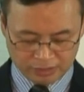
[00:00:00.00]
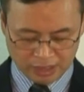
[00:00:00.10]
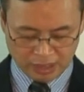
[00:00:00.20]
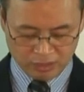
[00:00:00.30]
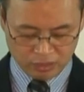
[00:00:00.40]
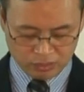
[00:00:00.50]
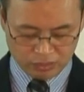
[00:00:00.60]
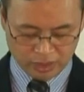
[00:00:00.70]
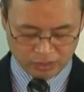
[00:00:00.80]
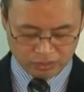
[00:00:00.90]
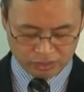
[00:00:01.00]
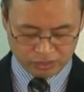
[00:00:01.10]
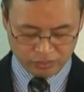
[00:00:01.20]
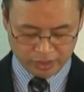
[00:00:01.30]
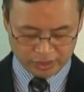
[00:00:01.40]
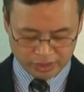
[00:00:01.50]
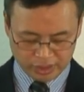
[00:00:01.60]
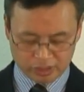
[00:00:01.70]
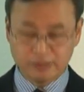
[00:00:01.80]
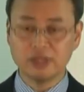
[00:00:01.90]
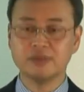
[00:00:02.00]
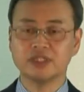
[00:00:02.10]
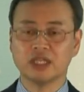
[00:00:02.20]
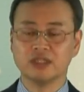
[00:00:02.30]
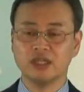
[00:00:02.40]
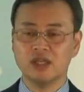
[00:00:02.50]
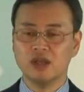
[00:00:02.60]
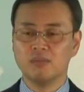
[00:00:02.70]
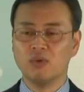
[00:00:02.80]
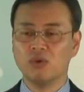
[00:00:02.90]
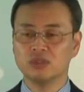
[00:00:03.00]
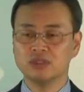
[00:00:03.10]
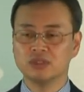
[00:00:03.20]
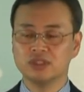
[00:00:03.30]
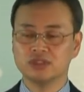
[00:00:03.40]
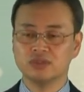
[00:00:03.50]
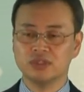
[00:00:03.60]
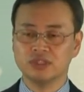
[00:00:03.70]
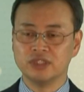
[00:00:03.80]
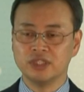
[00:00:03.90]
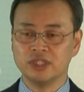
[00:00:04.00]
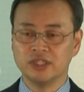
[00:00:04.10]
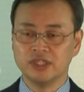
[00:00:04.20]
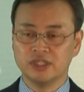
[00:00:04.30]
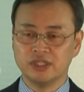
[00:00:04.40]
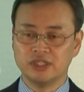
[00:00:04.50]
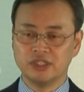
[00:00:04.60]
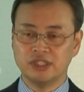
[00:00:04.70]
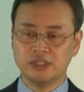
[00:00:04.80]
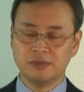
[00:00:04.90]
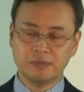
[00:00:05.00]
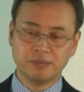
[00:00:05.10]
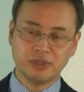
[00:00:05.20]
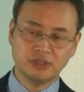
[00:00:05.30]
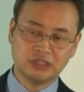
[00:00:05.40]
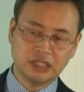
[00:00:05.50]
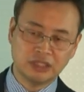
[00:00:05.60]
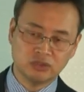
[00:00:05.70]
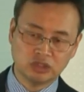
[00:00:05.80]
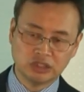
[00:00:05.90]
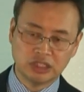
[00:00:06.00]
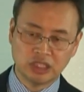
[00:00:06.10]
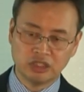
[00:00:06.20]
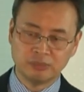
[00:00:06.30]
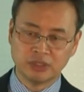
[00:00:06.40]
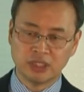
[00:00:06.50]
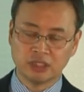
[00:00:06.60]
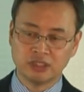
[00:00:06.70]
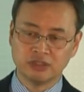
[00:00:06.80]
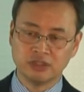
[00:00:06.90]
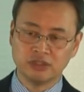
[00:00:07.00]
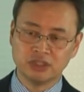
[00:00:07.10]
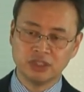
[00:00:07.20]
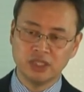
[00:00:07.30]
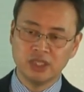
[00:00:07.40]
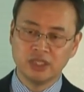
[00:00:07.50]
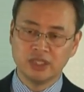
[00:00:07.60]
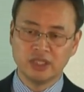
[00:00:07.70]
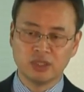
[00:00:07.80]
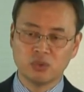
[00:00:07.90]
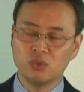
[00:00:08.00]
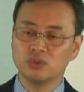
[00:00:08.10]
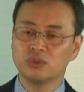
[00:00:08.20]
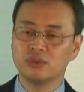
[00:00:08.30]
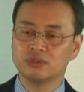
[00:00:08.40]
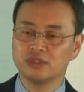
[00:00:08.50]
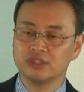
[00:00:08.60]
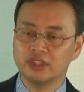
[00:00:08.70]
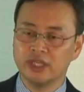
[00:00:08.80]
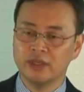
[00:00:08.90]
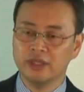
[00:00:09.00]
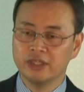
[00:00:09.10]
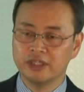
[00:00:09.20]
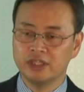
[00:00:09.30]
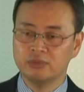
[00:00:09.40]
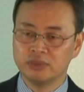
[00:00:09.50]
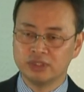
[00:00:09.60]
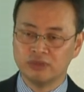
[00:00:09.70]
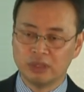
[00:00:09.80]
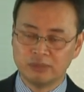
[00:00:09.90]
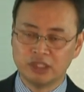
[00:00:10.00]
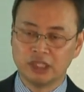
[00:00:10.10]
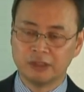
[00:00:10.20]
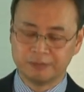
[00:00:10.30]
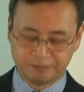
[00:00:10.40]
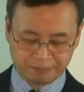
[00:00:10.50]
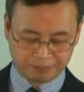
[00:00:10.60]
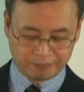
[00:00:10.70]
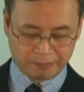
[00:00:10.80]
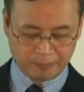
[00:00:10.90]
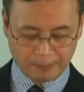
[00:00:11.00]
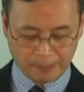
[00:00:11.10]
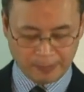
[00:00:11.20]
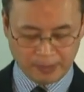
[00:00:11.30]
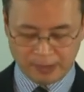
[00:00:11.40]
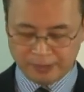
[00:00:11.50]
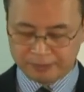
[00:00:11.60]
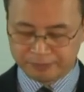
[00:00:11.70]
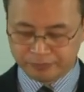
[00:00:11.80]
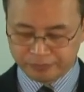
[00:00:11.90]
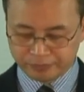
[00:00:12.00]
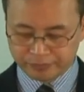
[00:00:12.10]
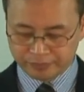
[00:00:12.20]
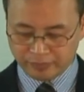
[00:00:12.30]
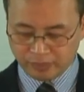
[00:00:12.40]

What do they believe? They say that because they have been saved by the grace of God,